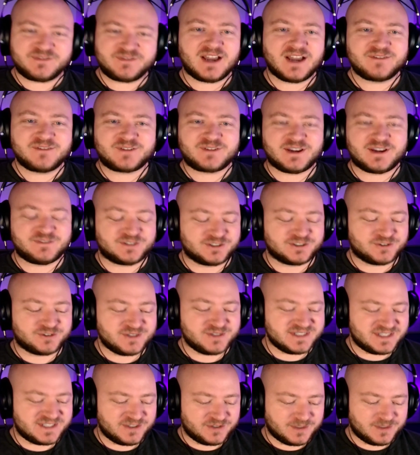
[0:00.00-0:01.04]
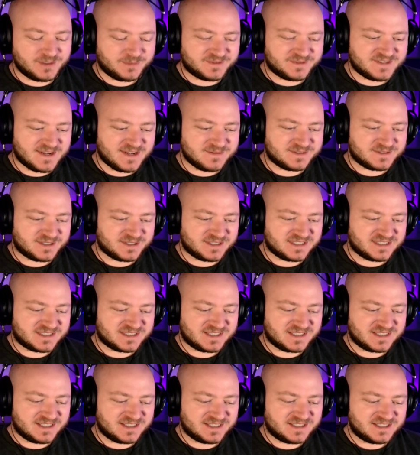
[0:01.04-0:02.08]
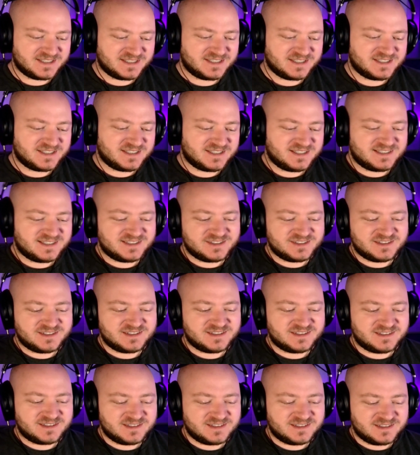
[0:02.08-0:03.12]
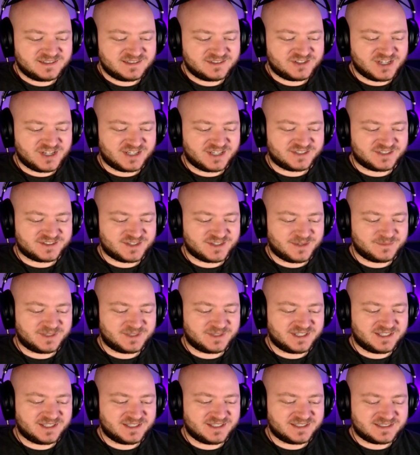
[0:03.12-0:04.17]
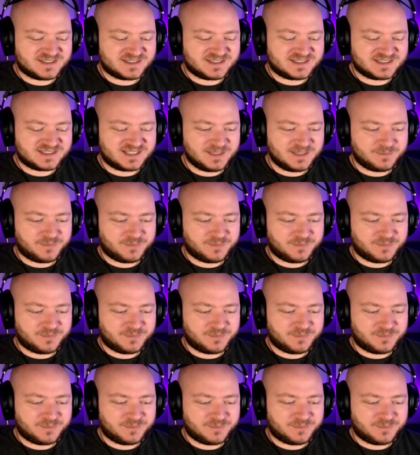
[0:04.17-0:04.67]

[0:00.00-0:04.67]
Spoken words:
I've covered Grizio a number of times on this channel, so I'm gonna skip